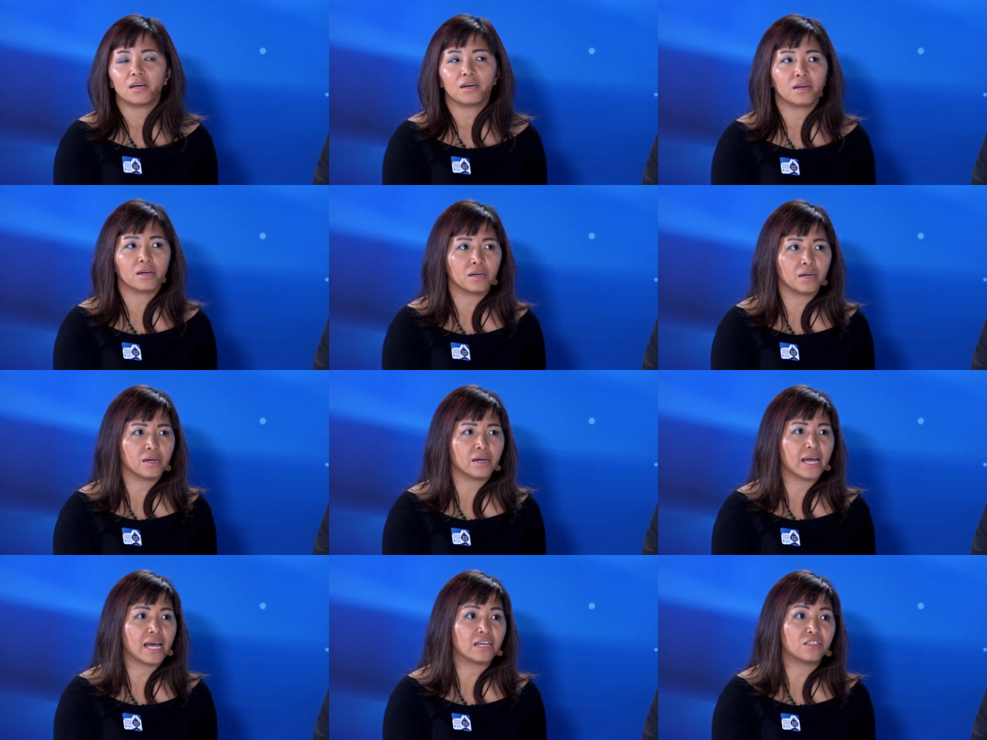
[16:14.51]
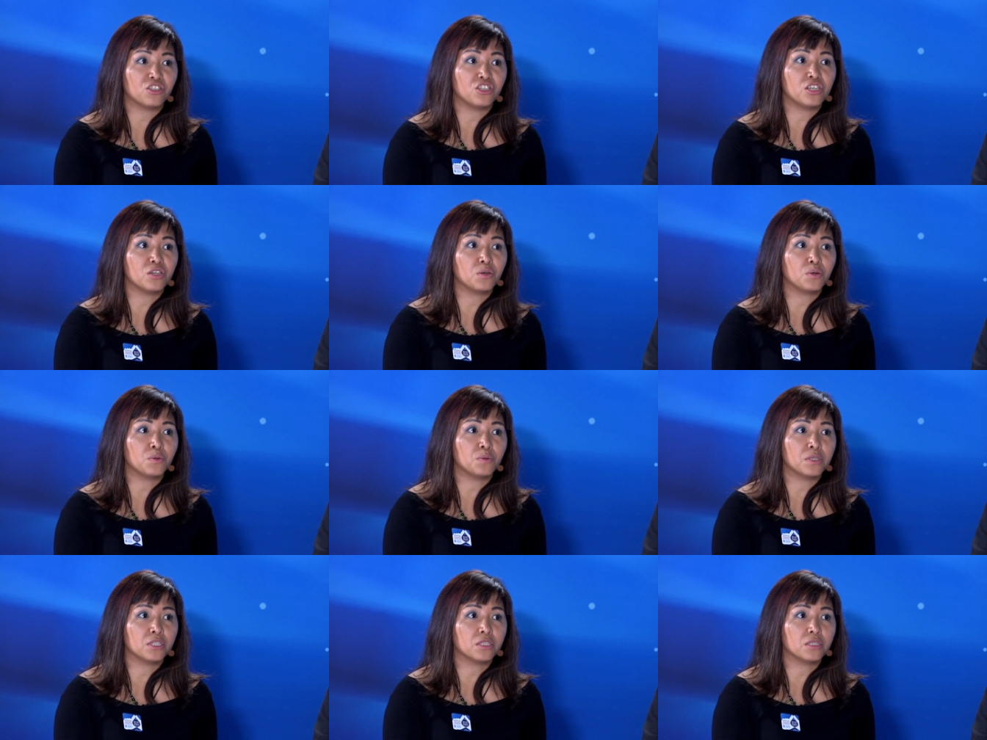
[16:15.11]
her
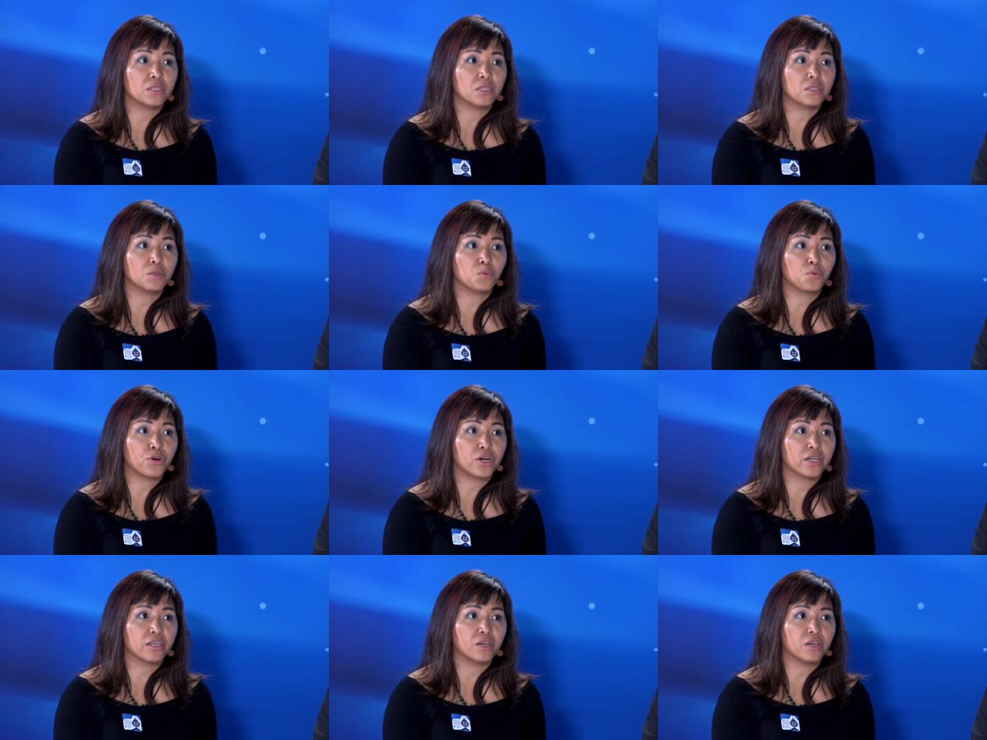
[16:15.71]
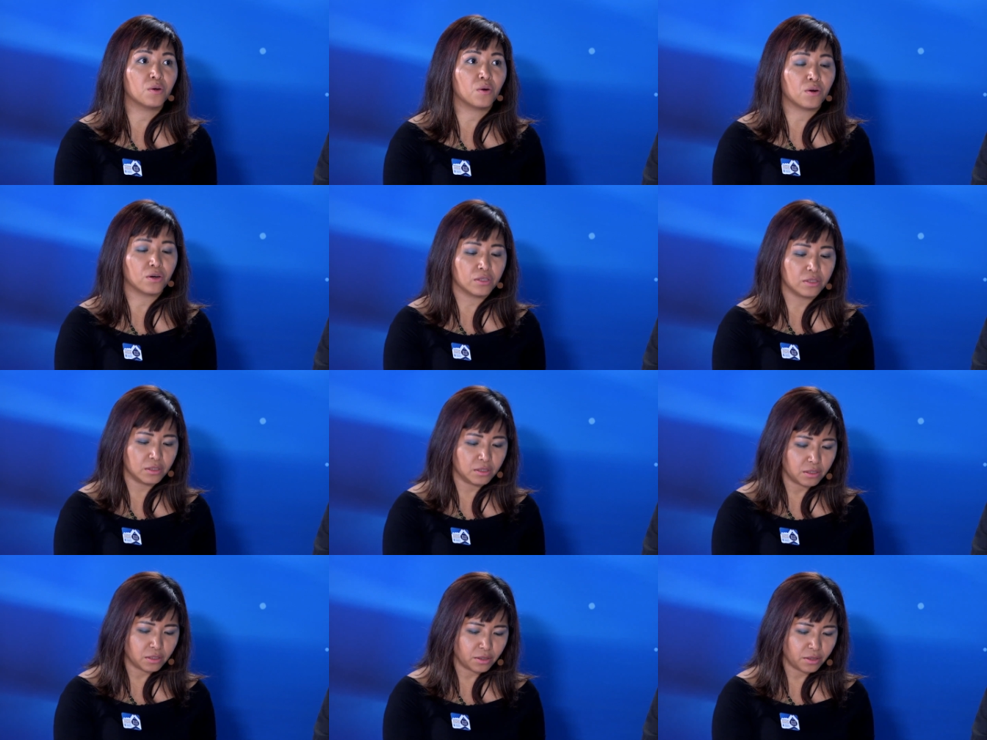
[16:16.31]
NGO is working
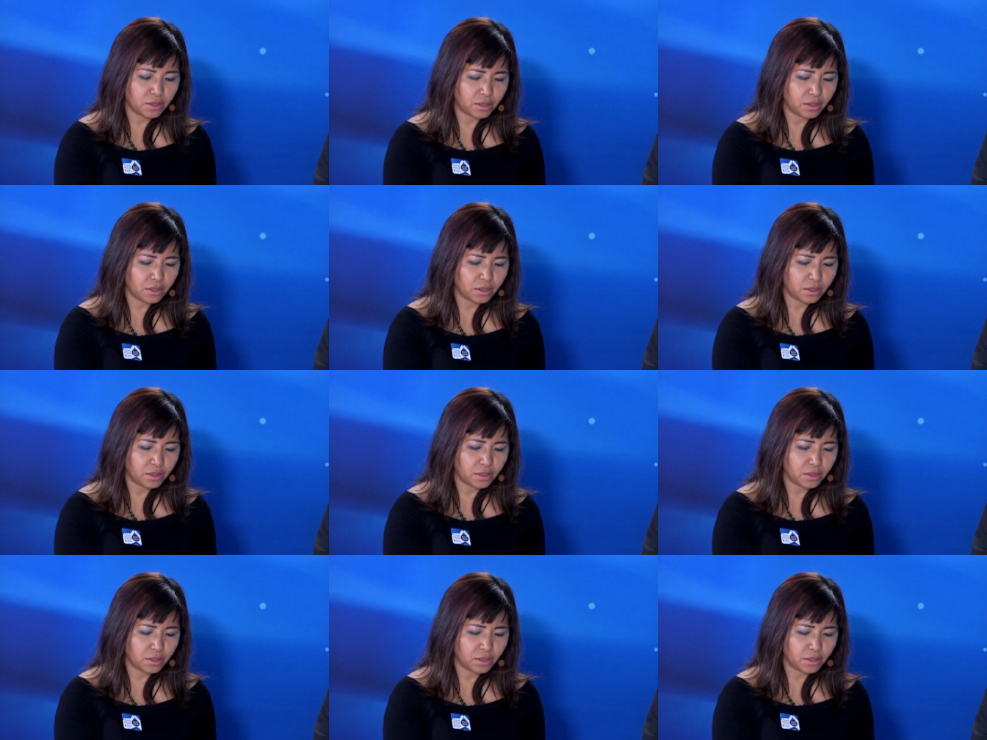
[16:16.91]
on.